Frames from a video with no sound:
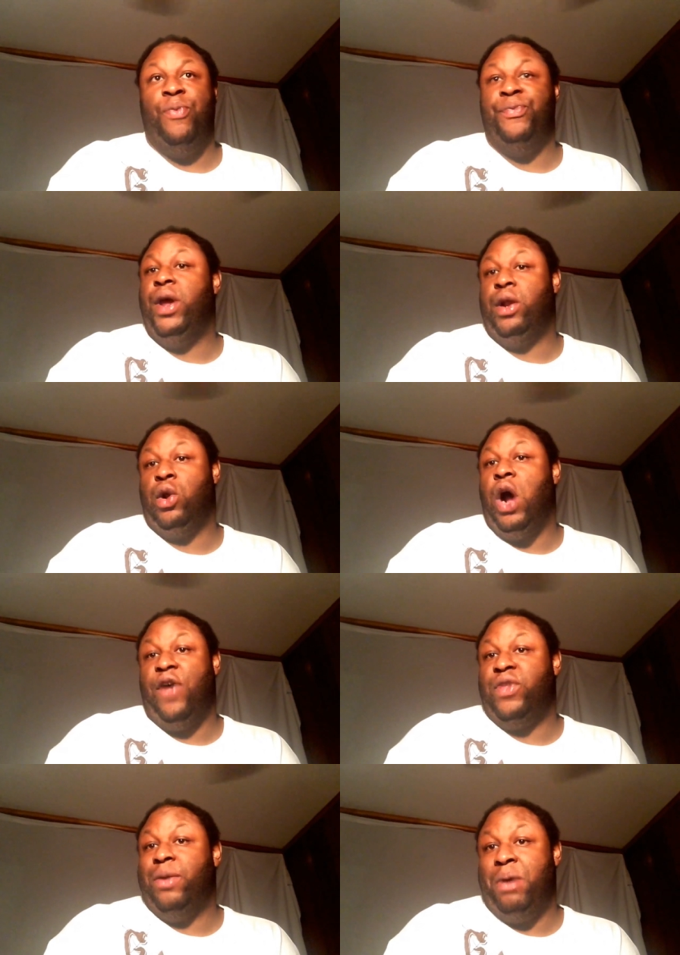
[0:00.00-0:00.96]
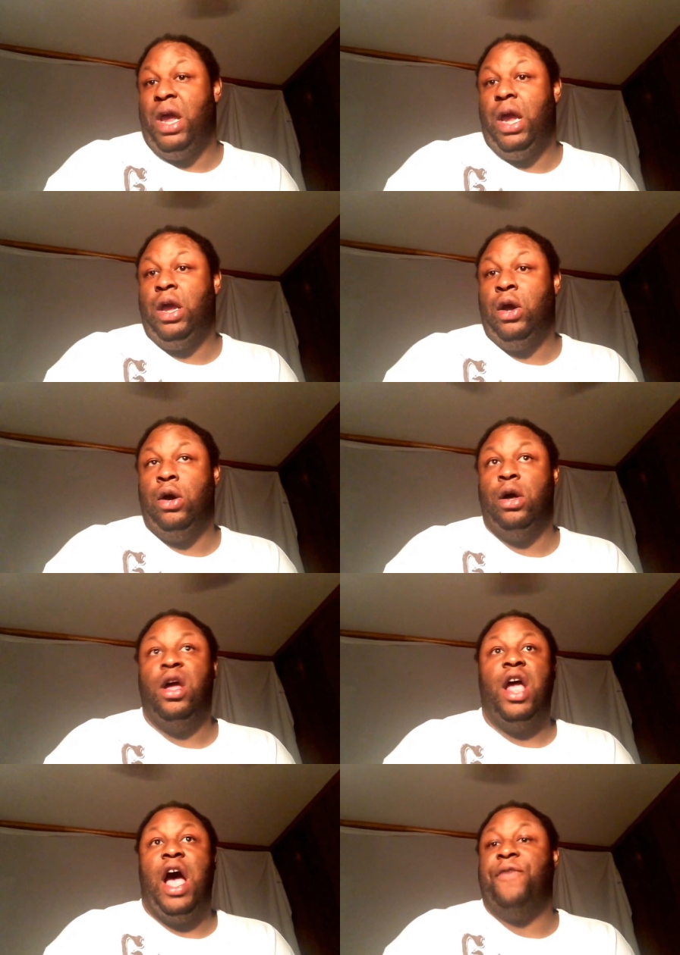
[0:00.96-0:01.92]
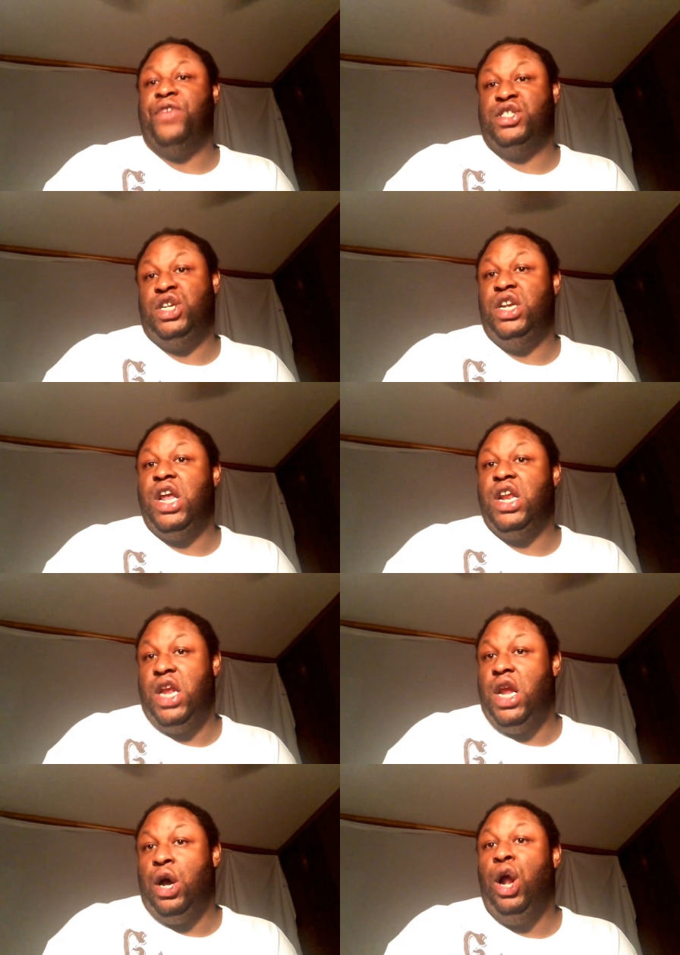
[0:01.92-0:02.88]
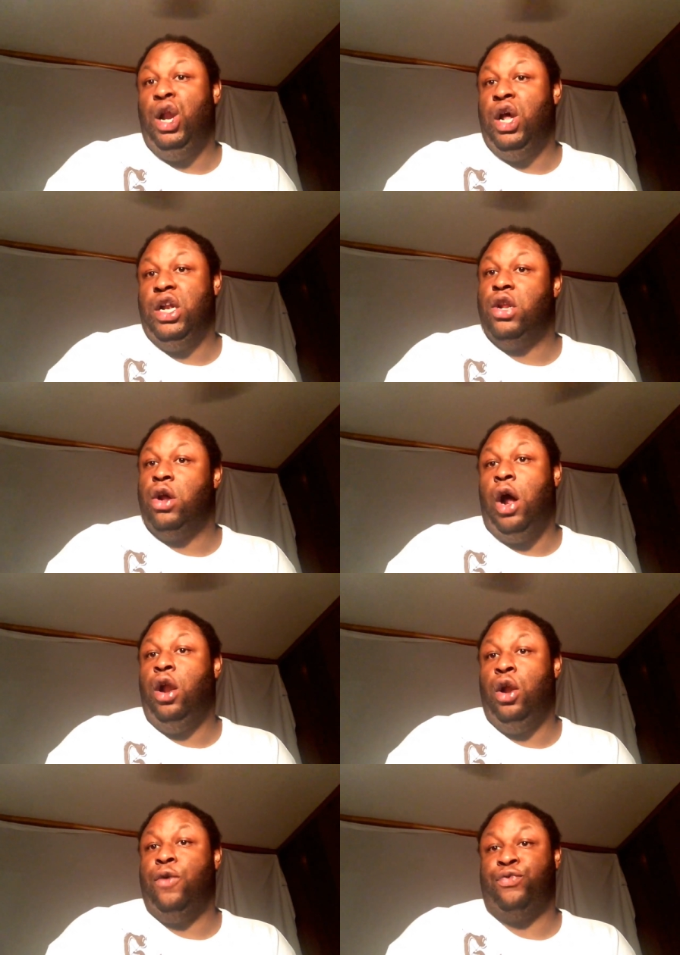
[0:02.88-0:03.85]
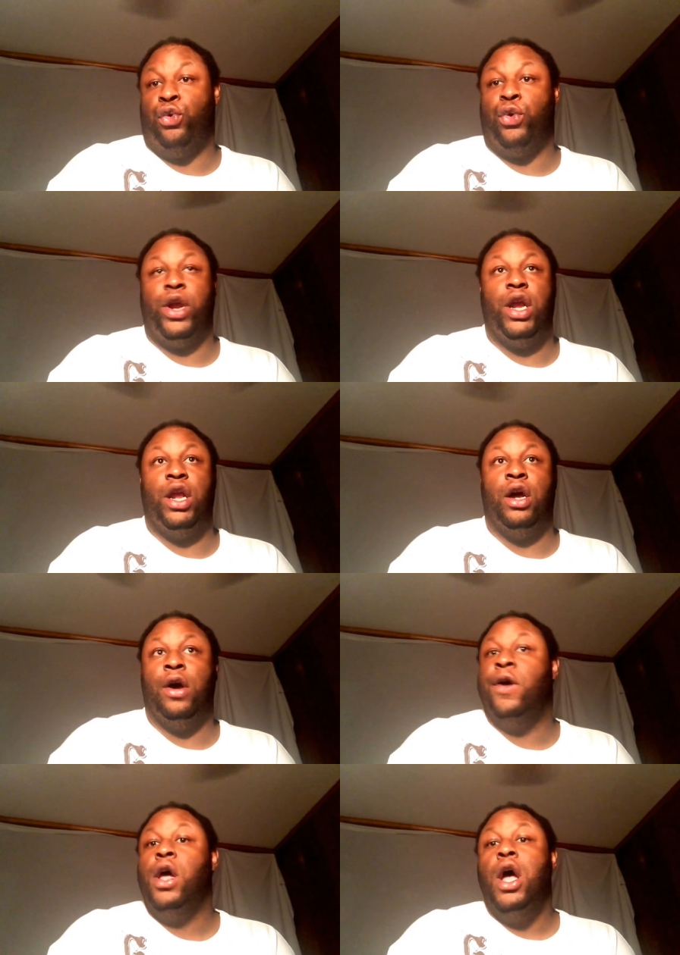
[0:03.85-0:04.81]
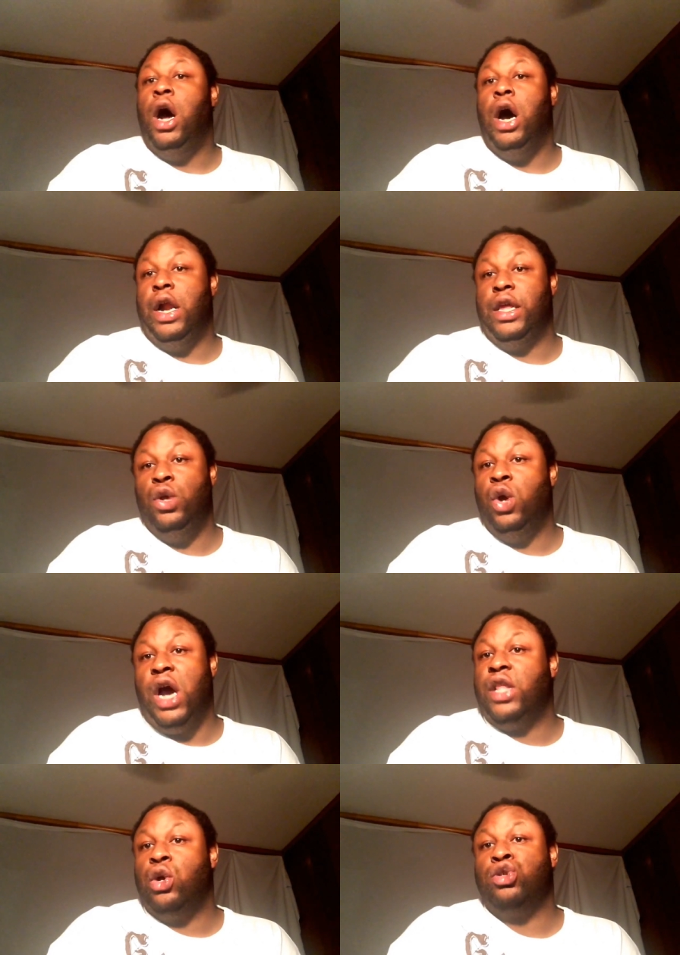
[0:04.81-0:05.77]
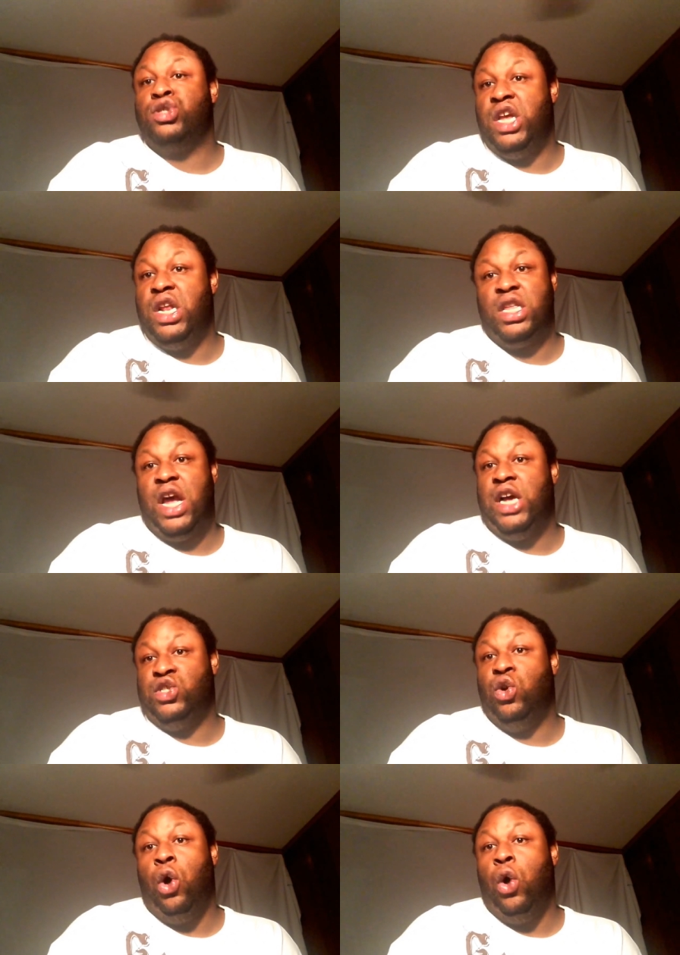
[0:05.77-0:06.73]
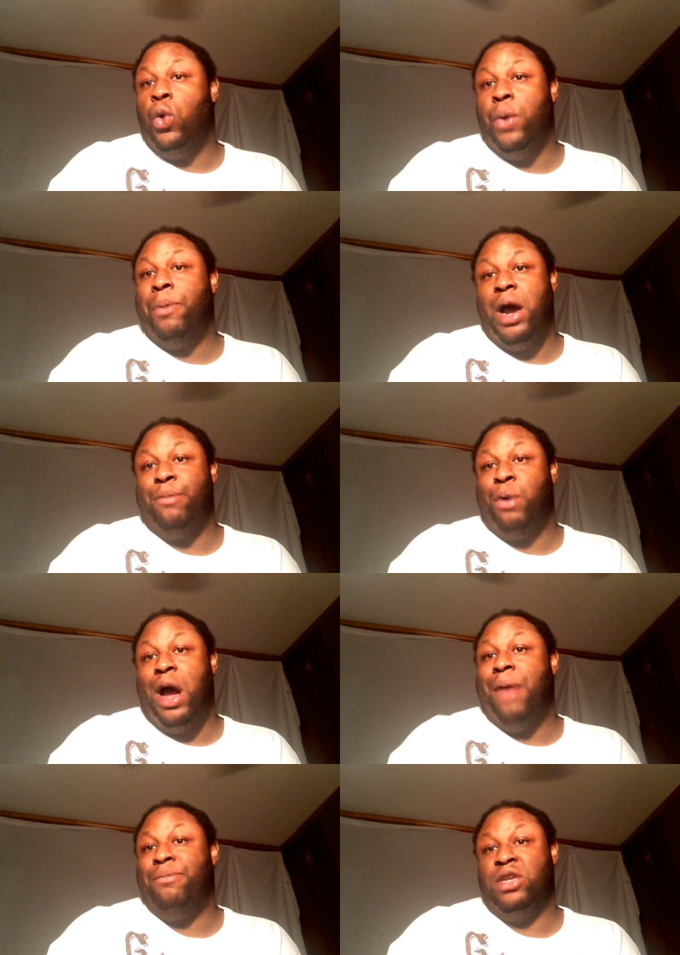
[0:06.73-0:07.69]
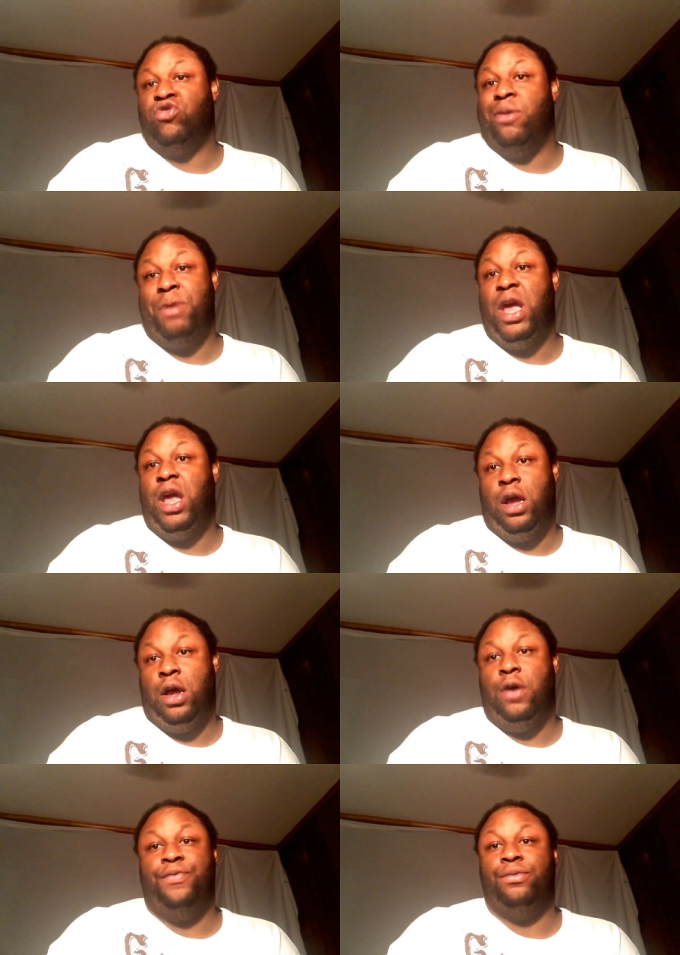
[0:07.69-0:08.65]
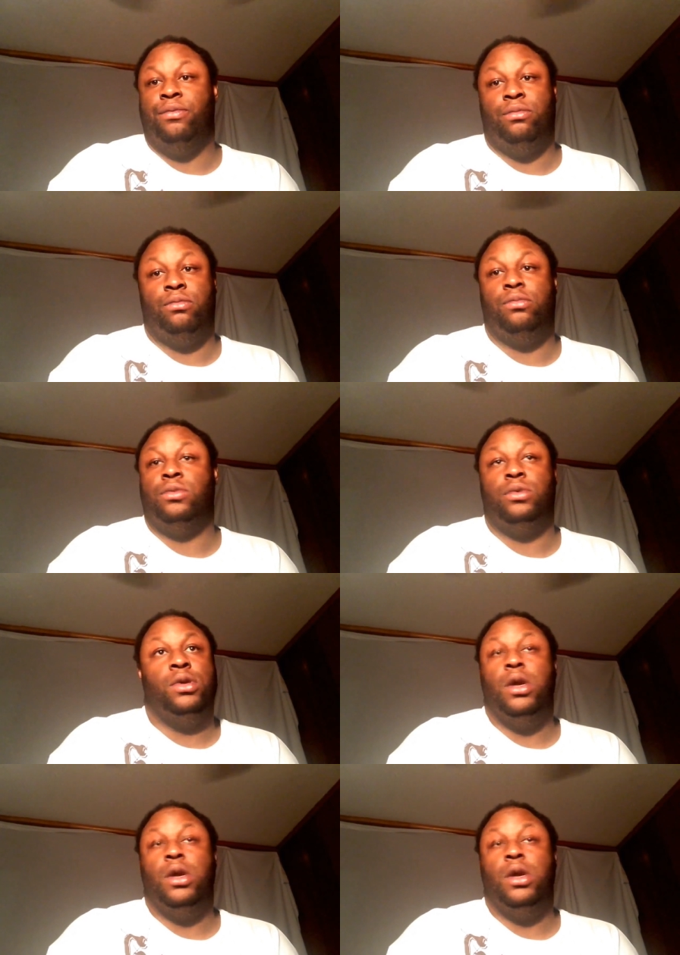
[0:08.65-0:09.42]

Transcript: than go off the bed. After she didn't did her little, her little thrill. Honey, you got to go sanitize your holy body before I mess with Bill. Mm-mm.